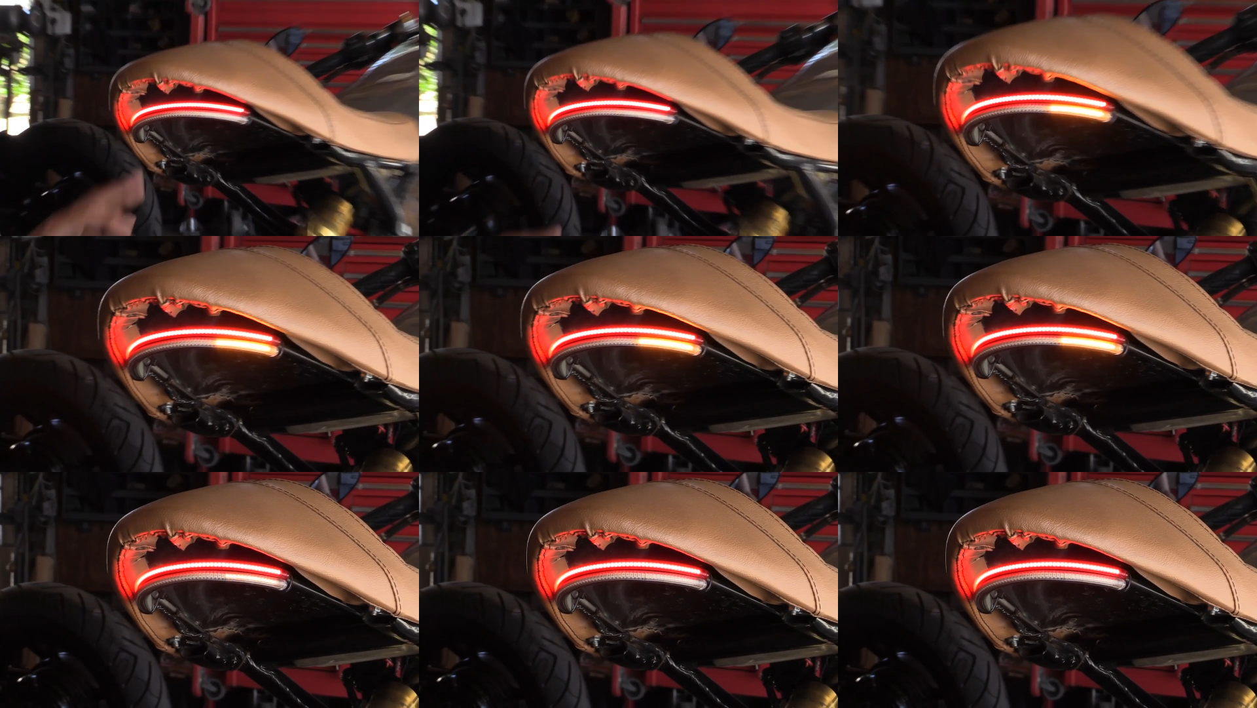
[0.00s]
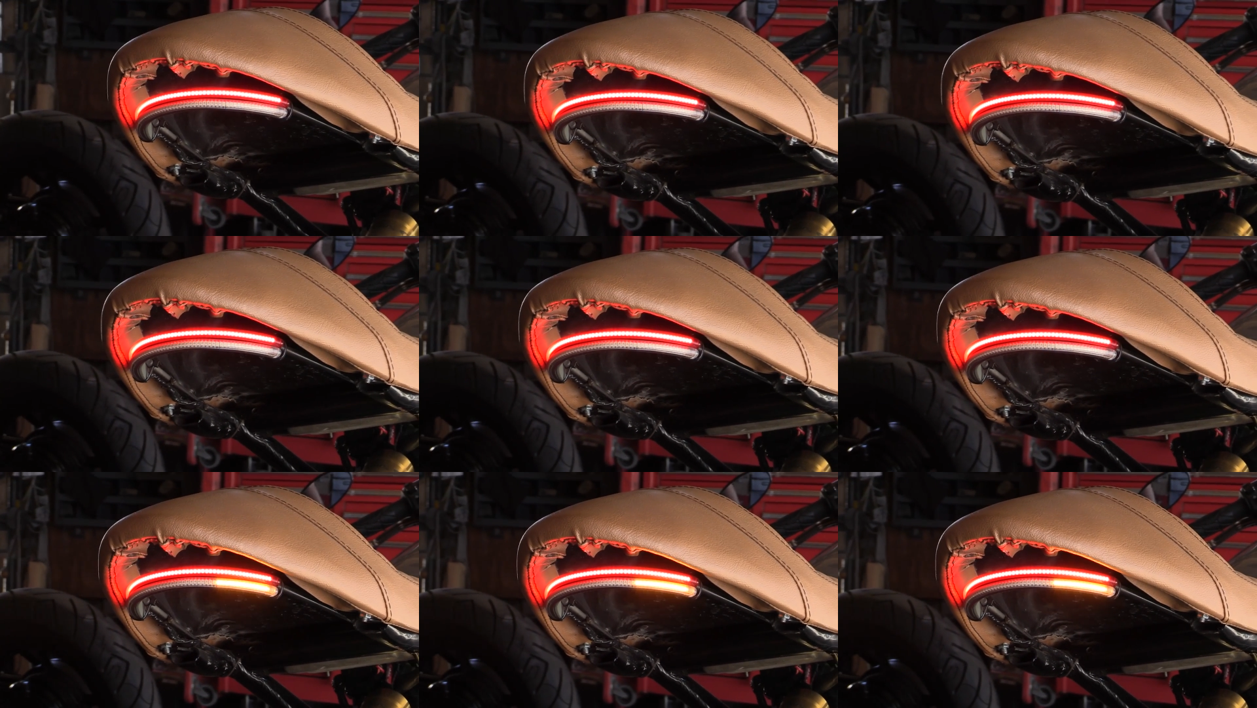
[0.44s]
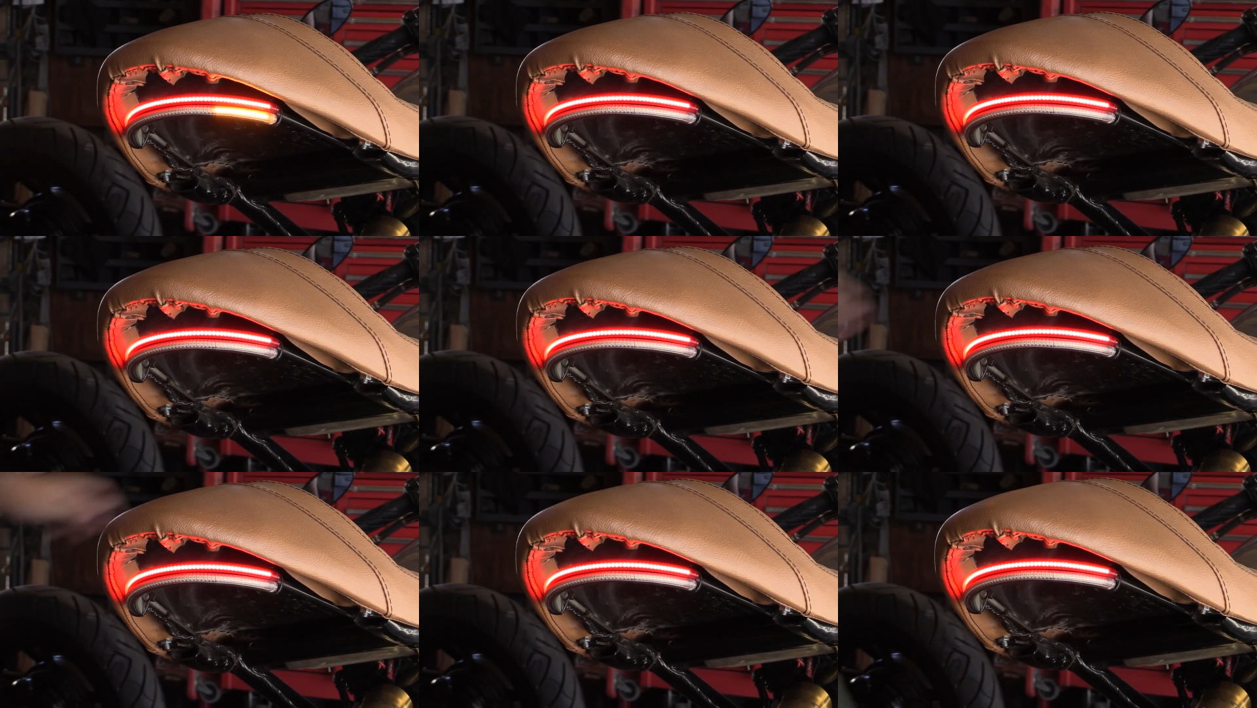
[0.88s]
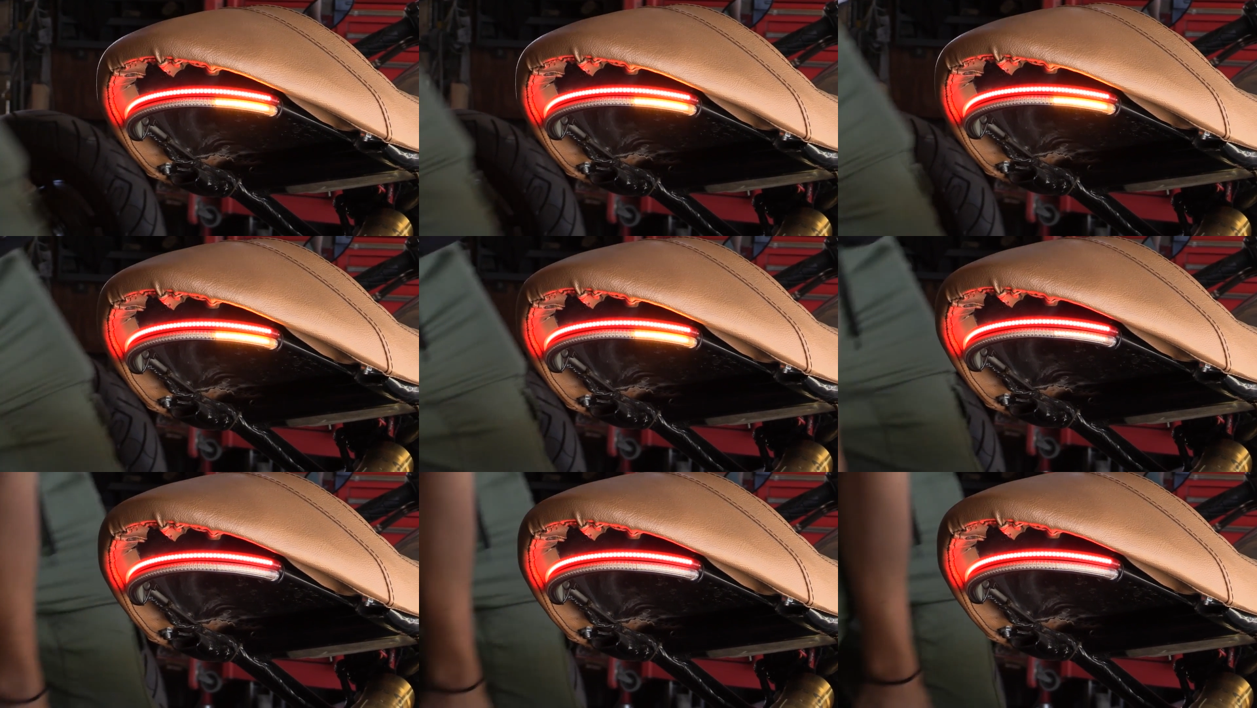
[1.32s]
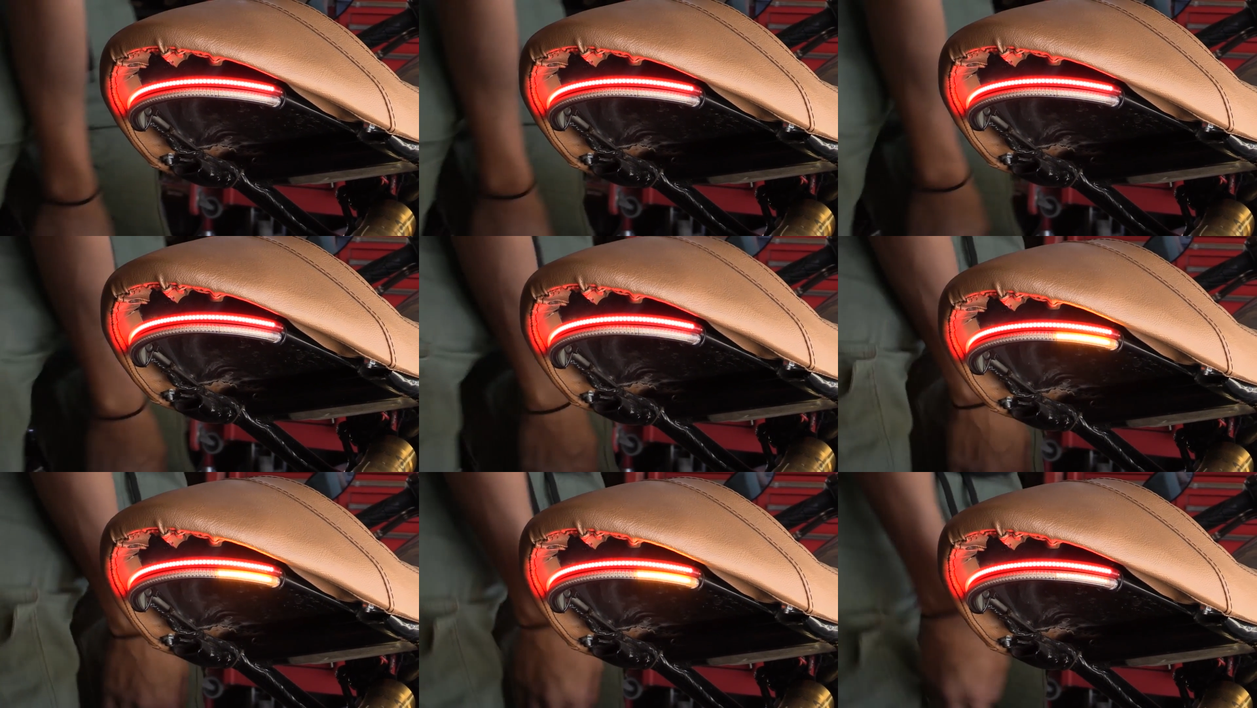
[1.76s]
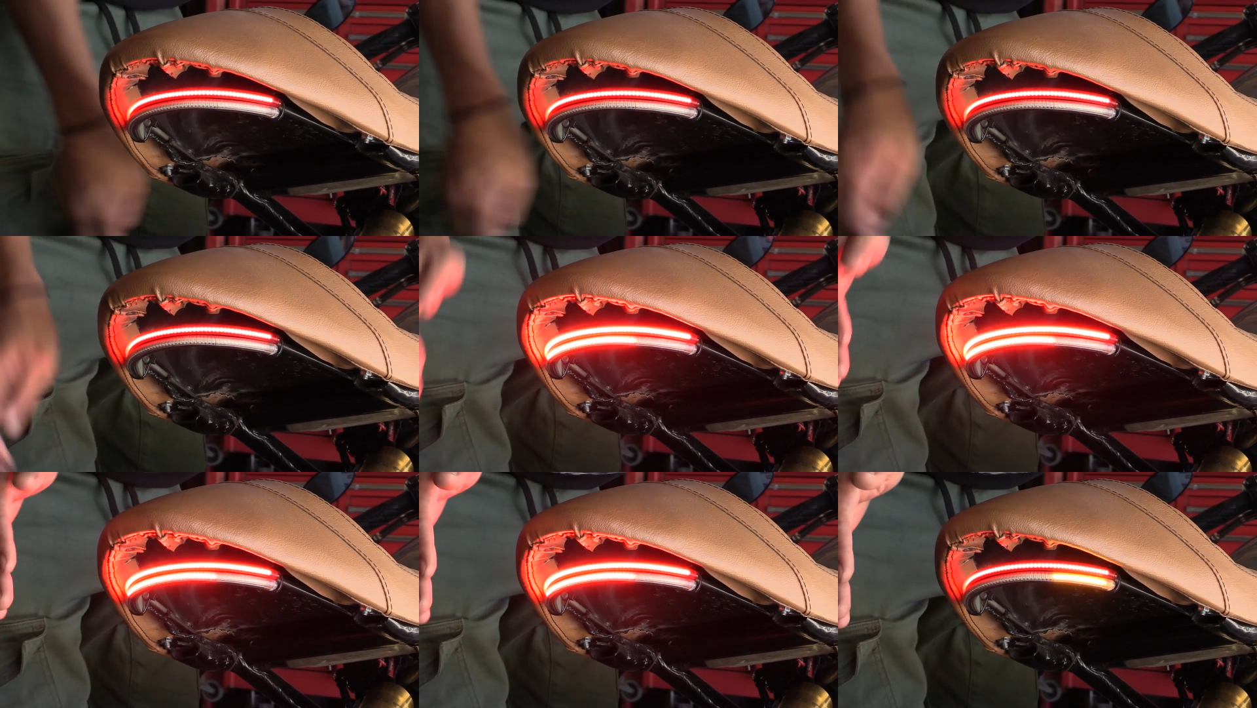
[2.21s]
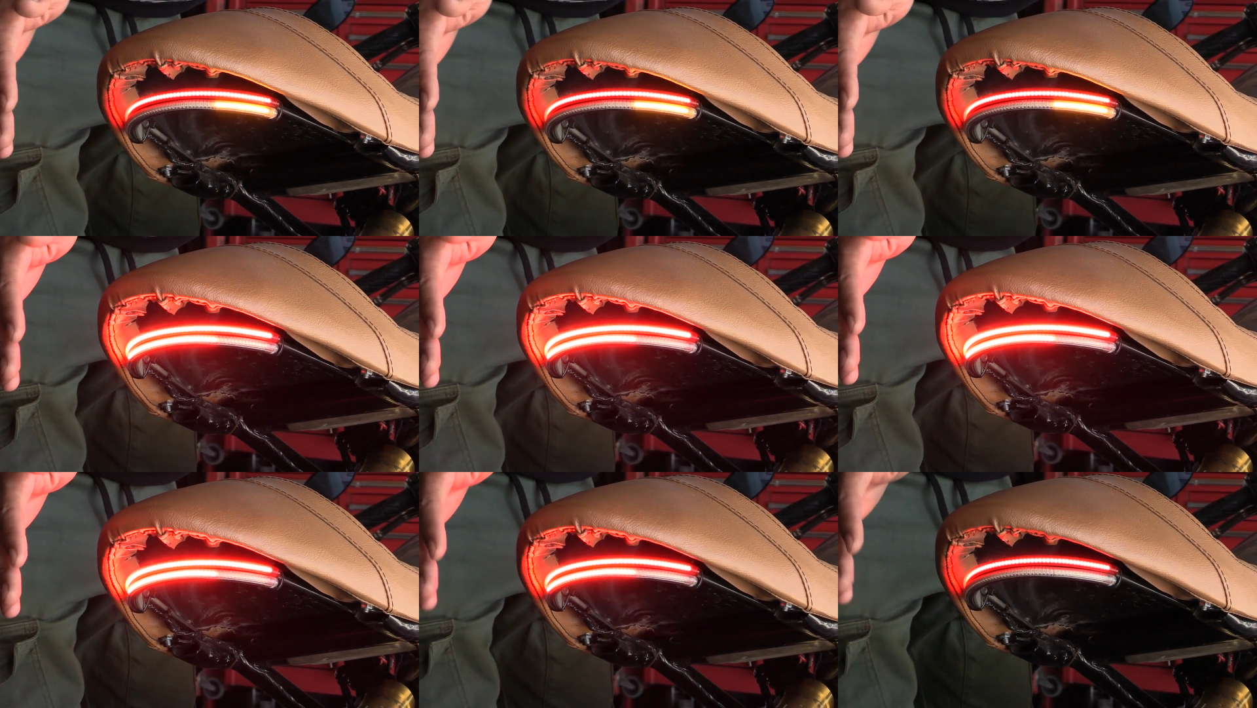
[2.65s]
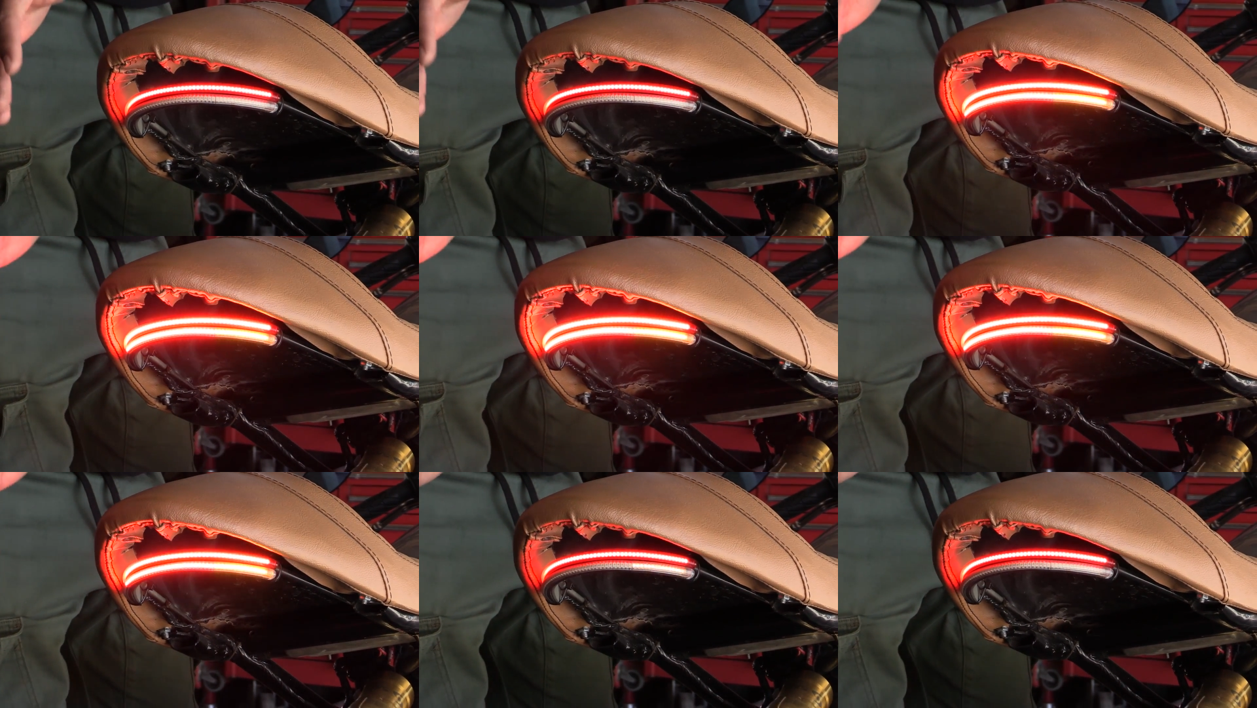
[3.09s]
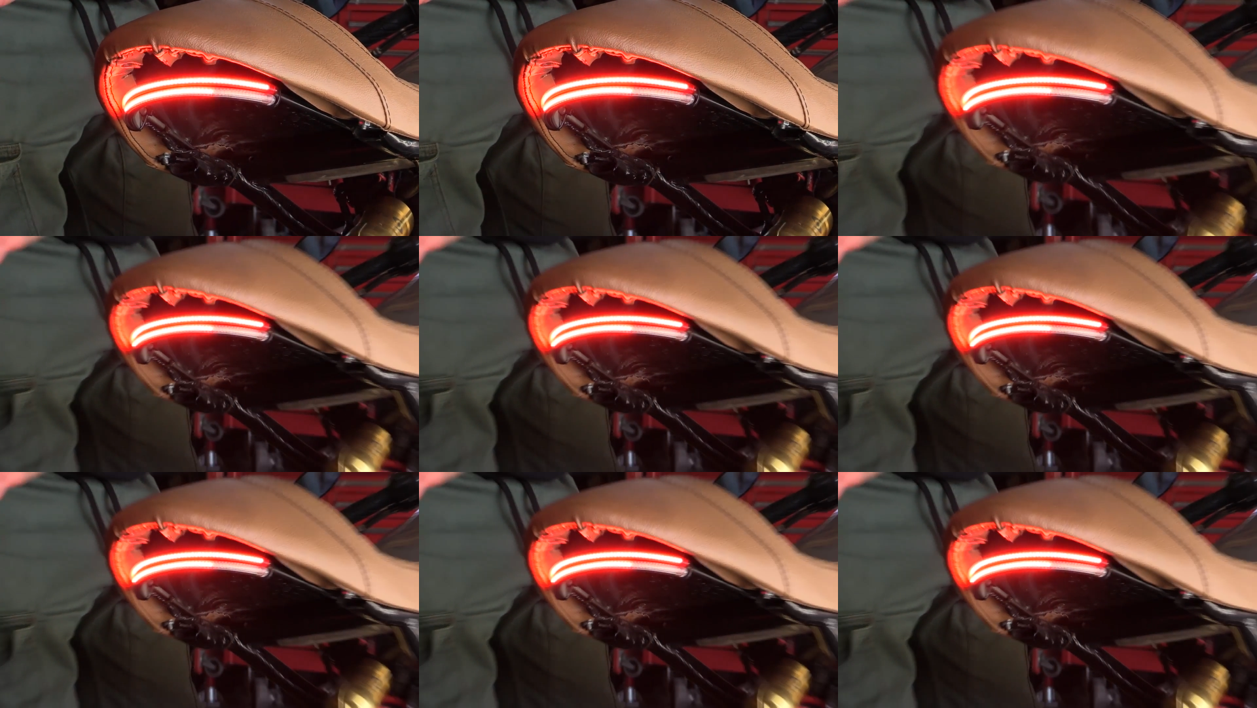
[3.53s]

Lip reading: Nobody's mouth can be seen.